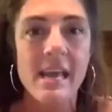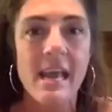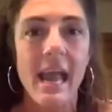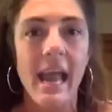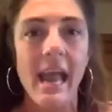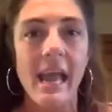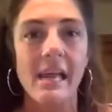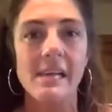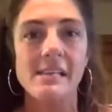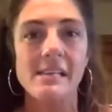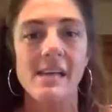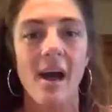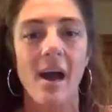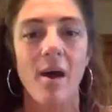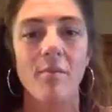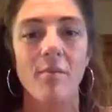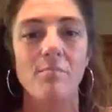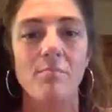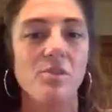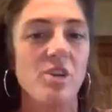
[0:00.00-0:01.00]
And
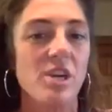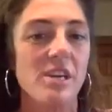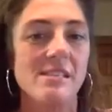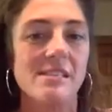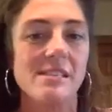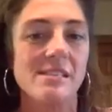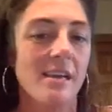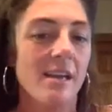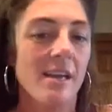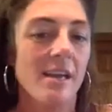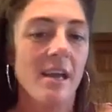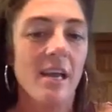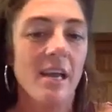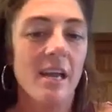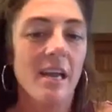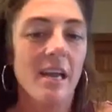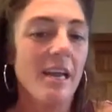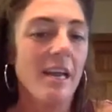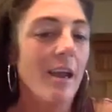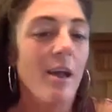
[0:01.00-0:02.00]
just,
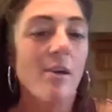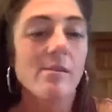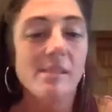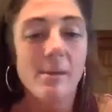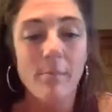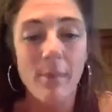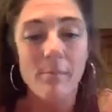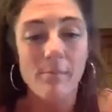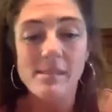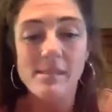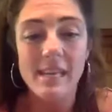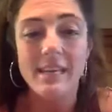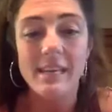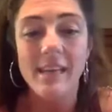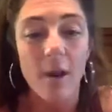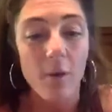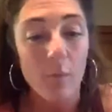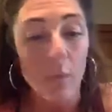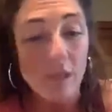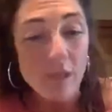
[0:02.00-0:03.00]
something I'm sitting
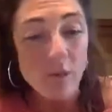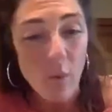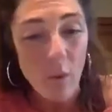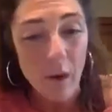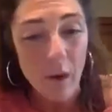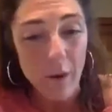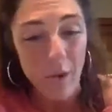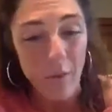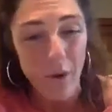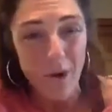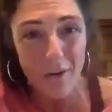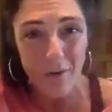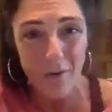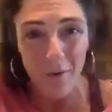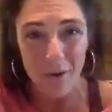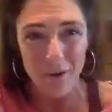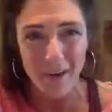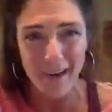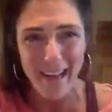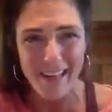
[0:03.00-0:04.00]
down with a
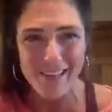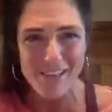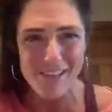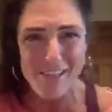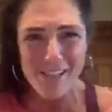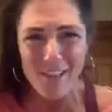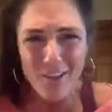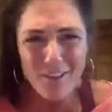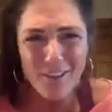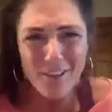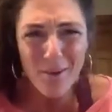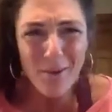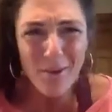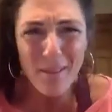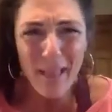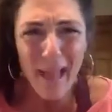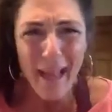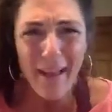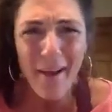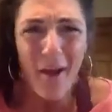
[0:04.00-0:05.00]
21-year-old and I just looked at her
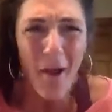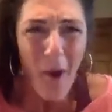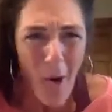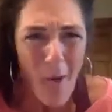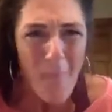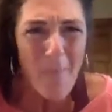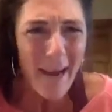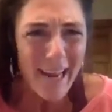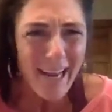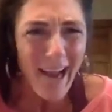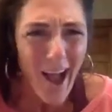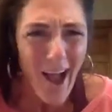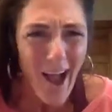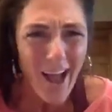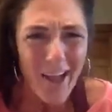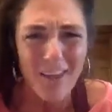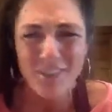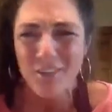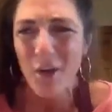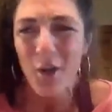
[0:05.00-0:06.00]
like, oh my
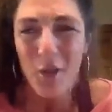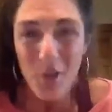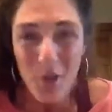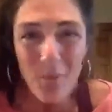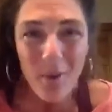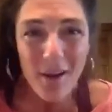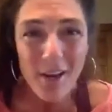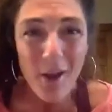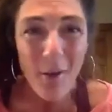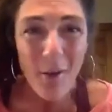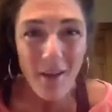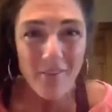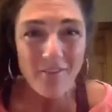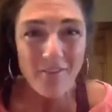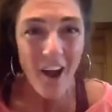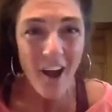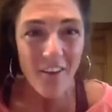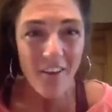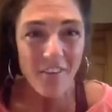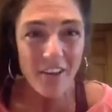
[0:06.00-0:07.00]
gosh, you want to go have
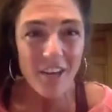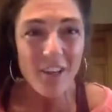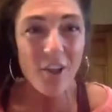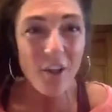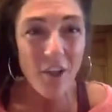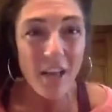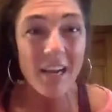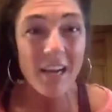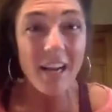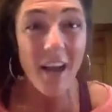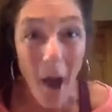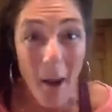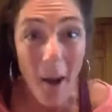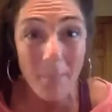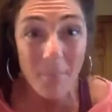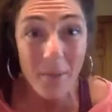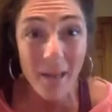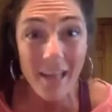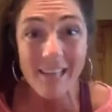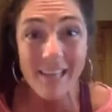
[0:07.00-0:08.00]
coffee to look at a comp
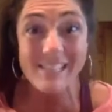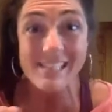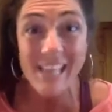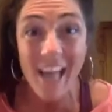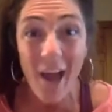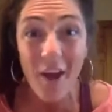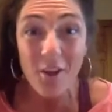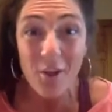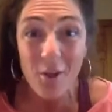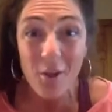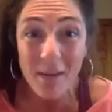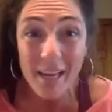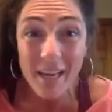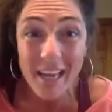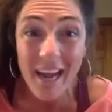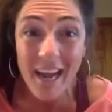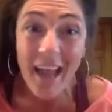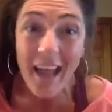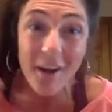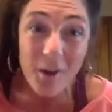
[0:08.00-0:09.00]
plan to see how you can
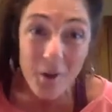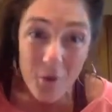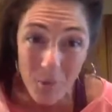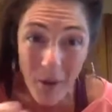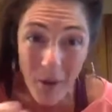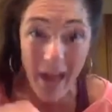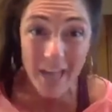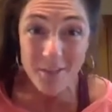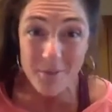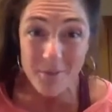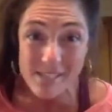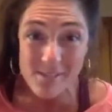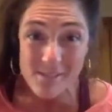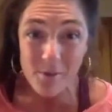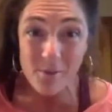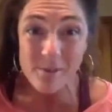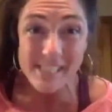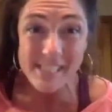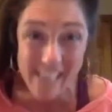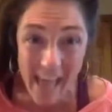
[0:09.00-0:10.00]
get out of graduate
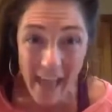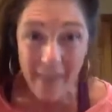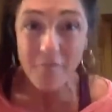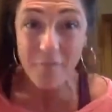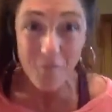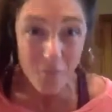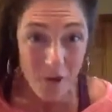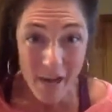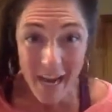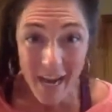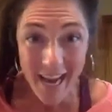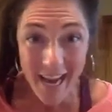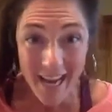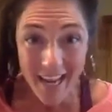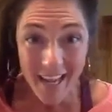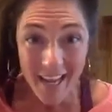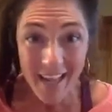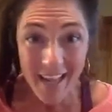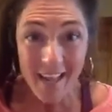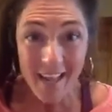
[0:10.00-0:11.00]
school debt free?
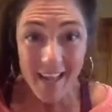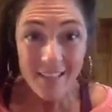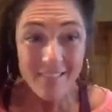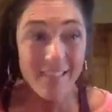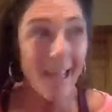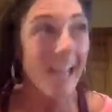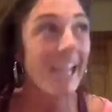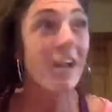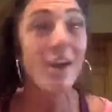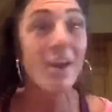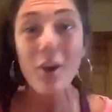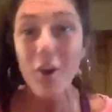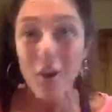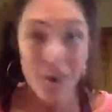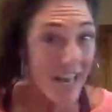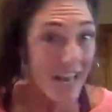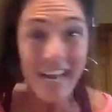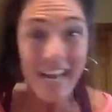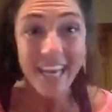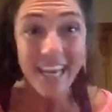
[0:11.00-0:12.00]
Like you're
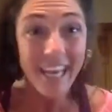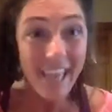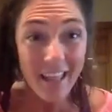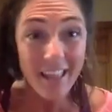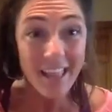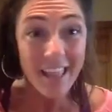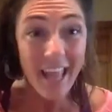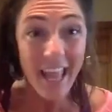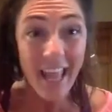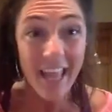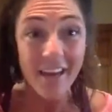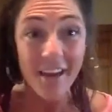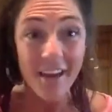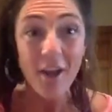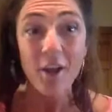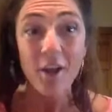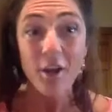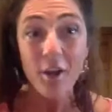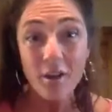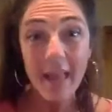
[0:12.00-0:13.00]
gonna kill it.
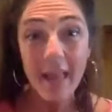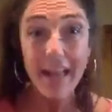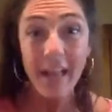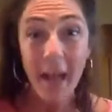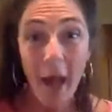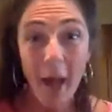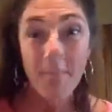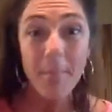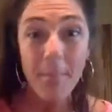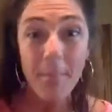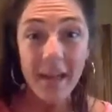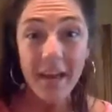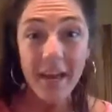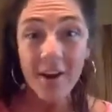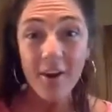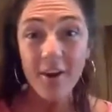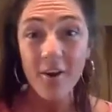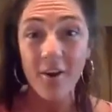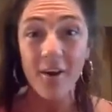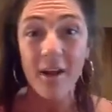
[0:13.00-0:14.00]
You're like up
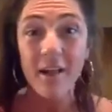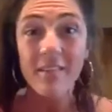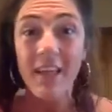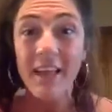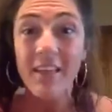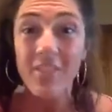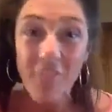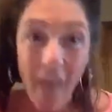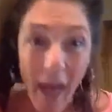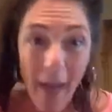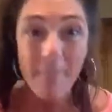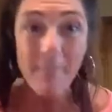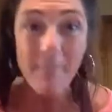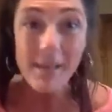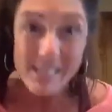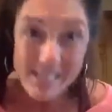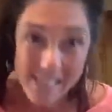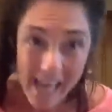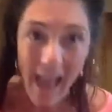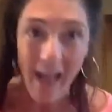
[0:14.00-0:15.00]
here. Like that
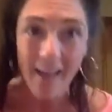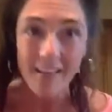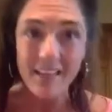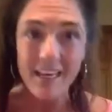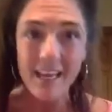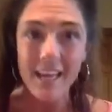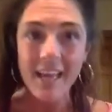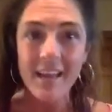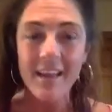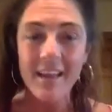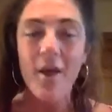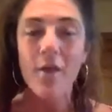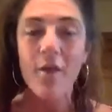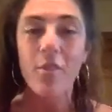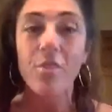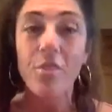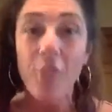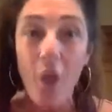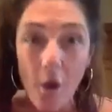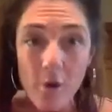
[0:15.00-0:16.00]
mentality,
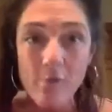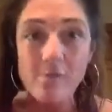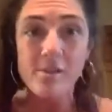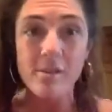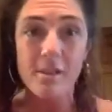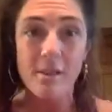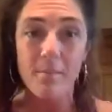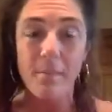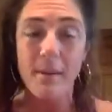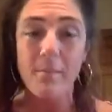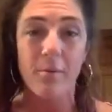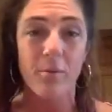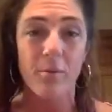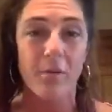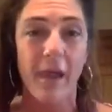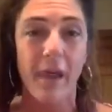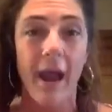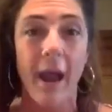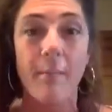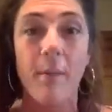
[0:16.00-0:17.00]
those are the people
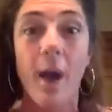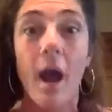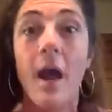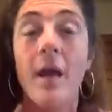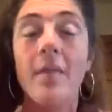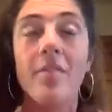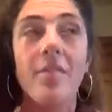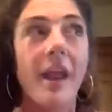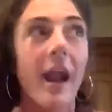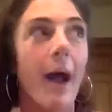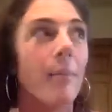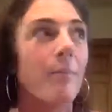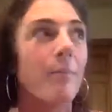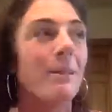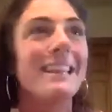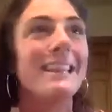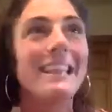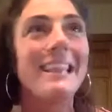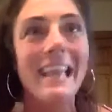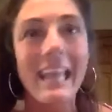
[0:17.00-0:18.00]
that
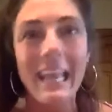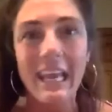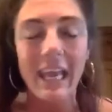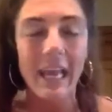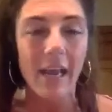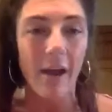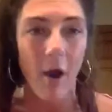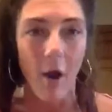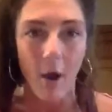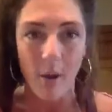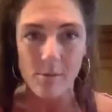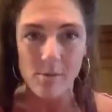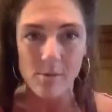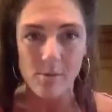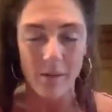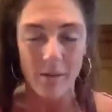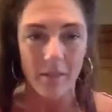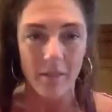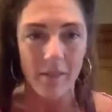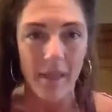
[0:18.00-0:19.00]
I'm linking arms
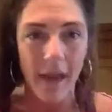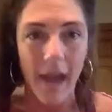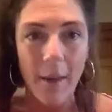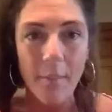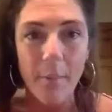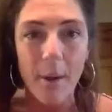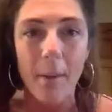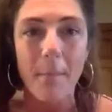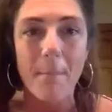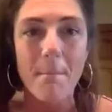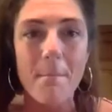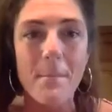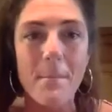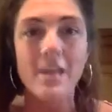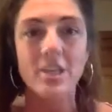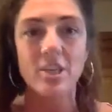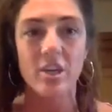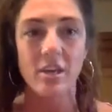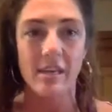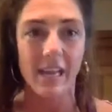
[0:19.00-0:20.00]
with and that I'm on a
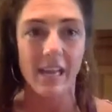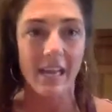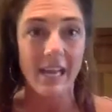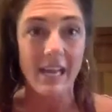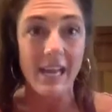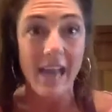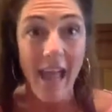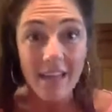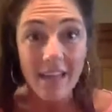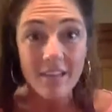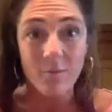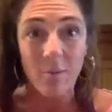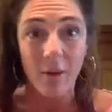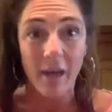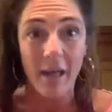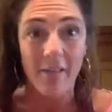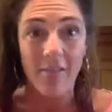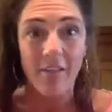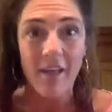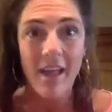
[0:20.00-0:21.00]
mission to connect
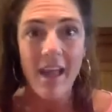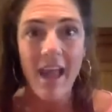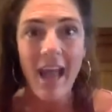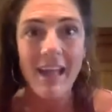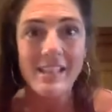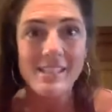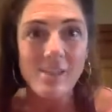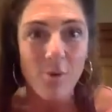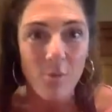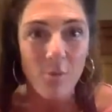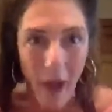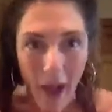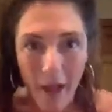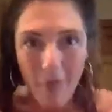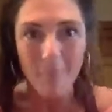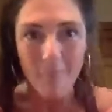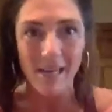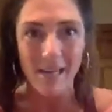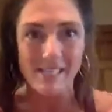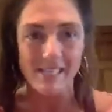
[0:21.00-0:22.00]
with and
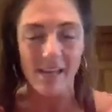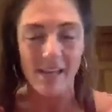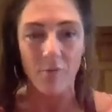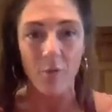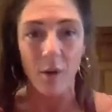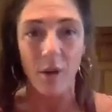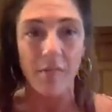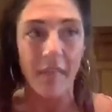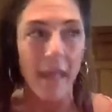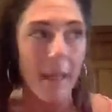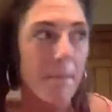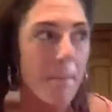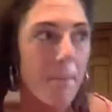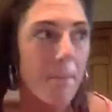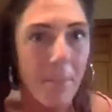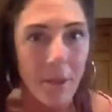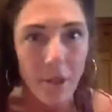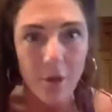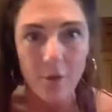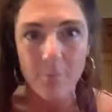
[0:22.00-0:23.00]
surround myself with and
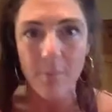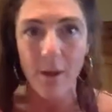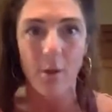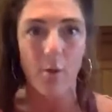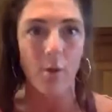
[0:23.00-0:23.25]
build my